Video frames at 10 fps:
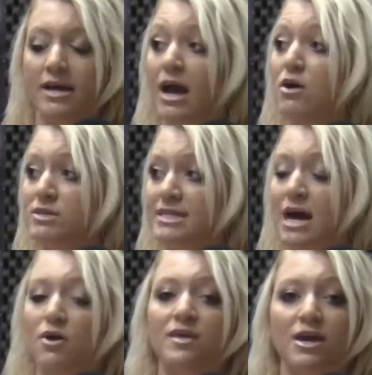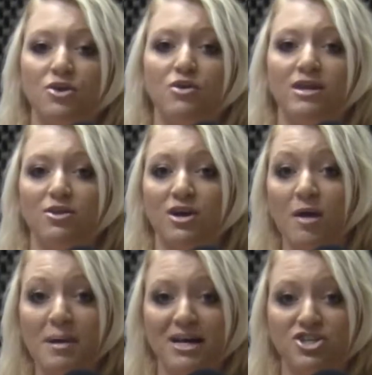accounts now that you can look
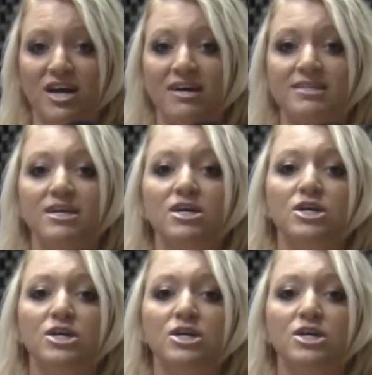up hashtags.